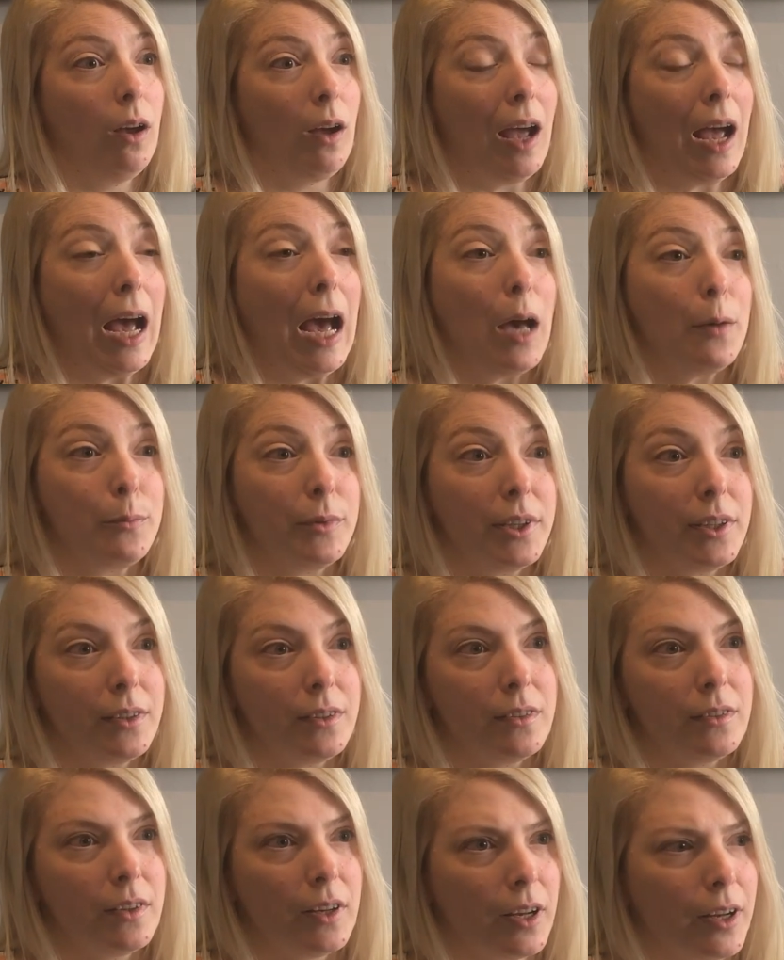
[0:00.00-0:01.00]

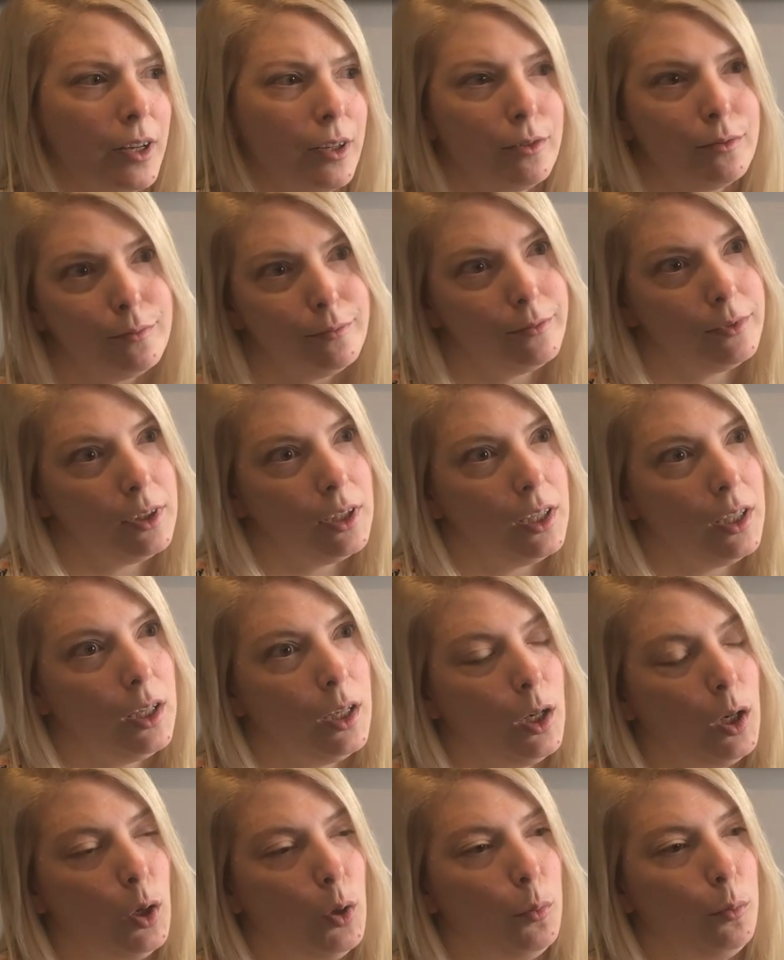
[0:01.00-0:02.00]
happened,
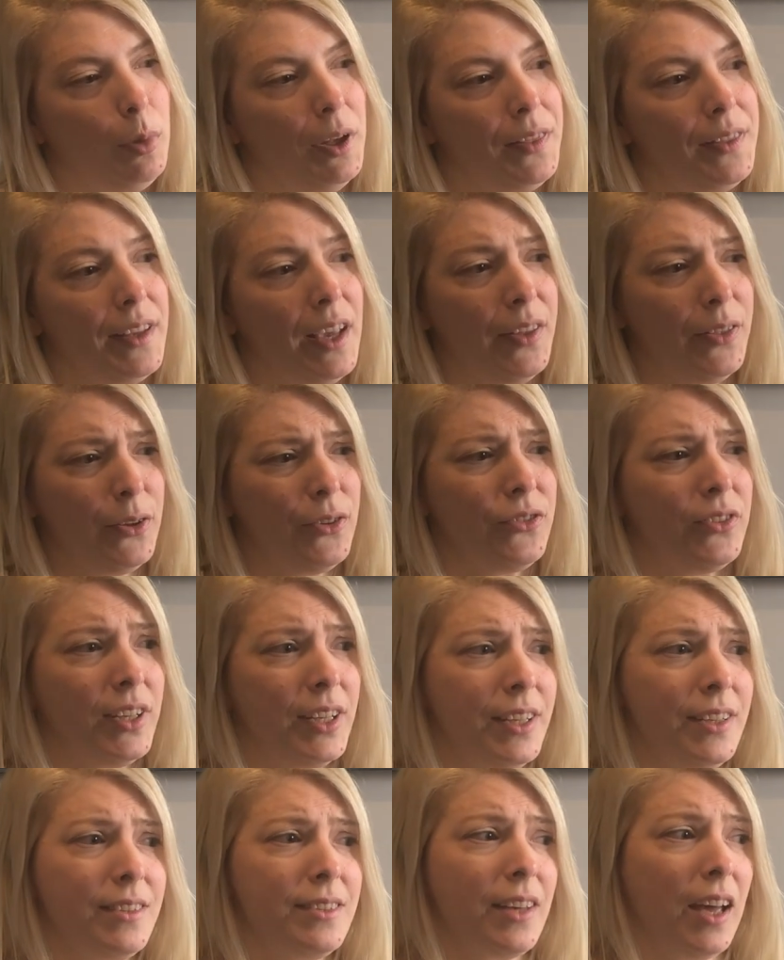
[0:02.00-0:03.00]
But the other
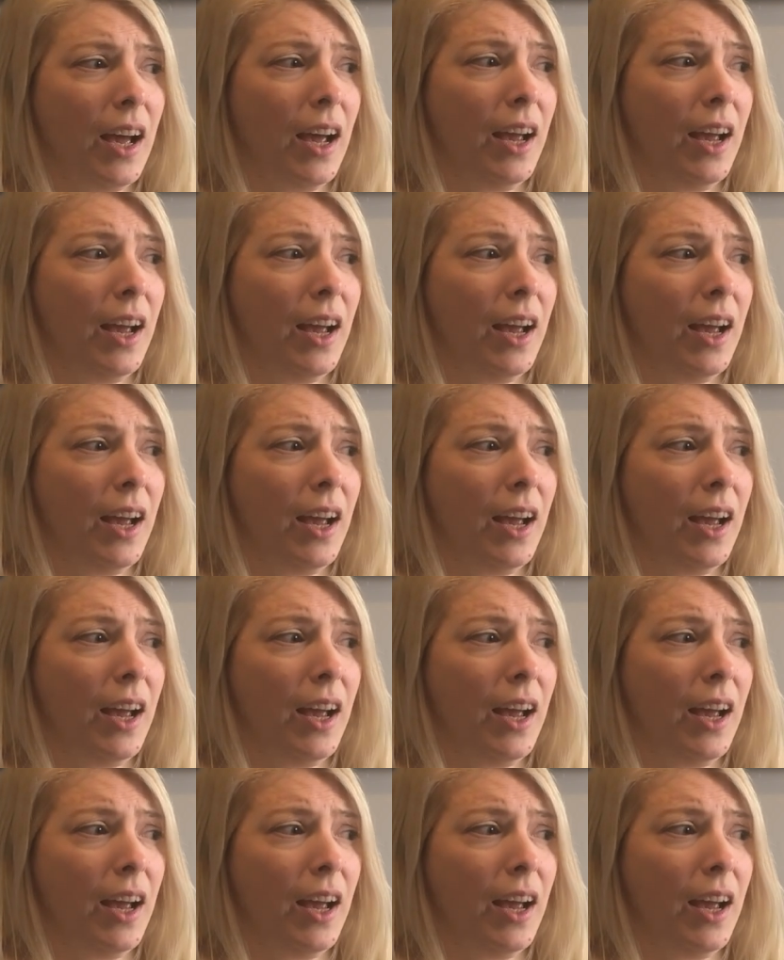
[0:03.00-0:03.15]
thing is,